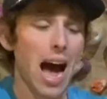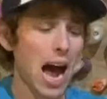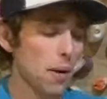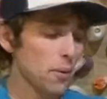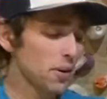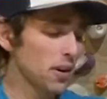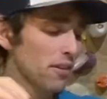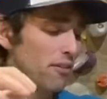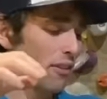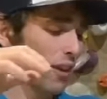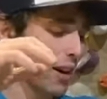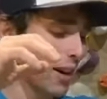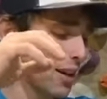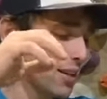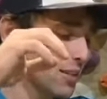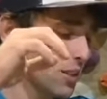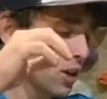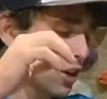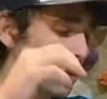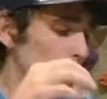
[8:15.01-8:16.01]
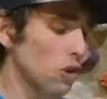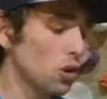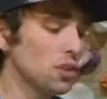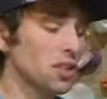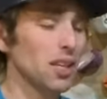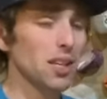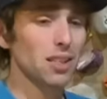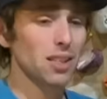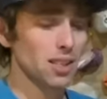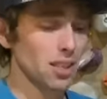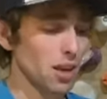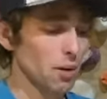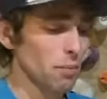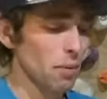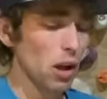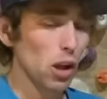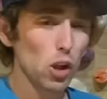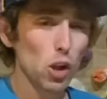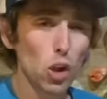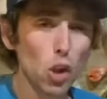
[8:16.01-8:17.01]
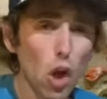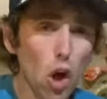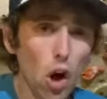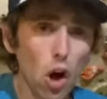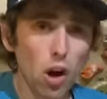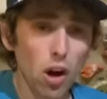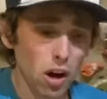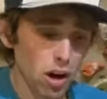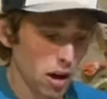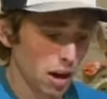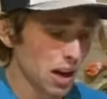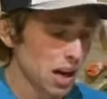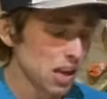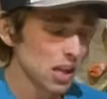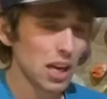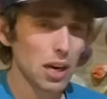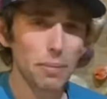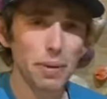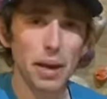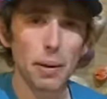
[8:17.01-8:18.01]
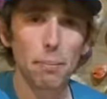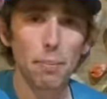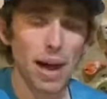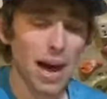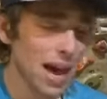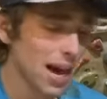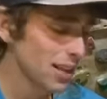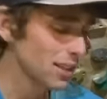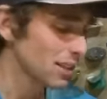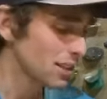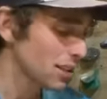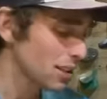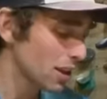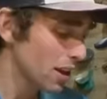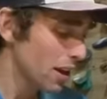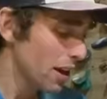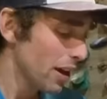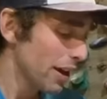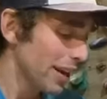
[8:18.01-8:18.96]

I would advise using some long climbing pants,